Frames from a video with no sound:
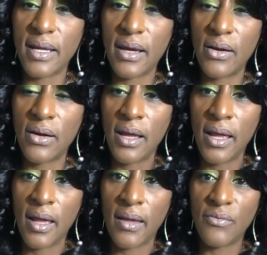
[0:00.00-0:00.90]
there.
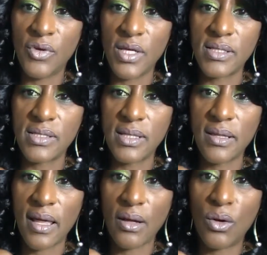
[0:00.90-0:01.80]
You can see
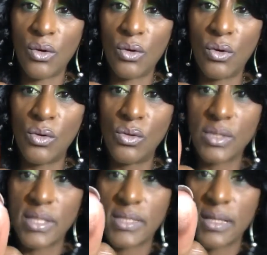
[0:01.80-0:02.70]
that
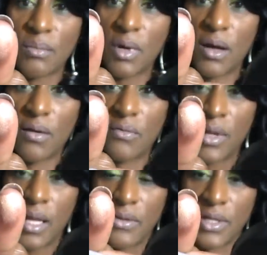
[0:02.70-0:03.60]
gold and some of
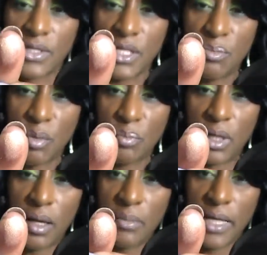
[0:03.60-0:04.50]
the deeper
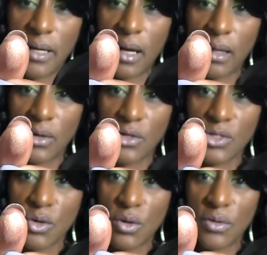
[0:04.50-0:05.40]
plummy
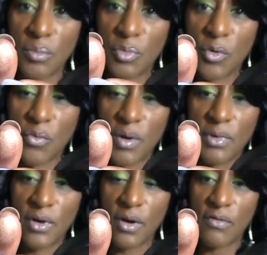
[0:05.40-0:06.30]
colors on the
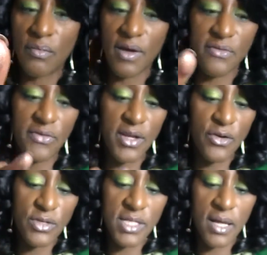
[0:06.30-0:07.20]
perimeter of my
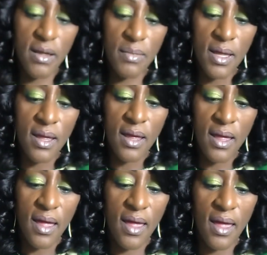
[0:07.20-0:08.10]
fingertip.
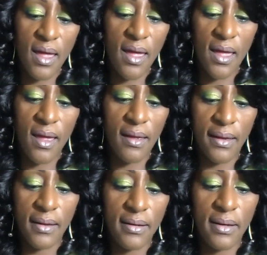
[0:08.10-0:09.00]

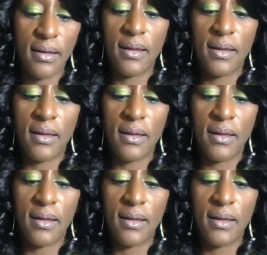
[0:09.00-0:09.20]
And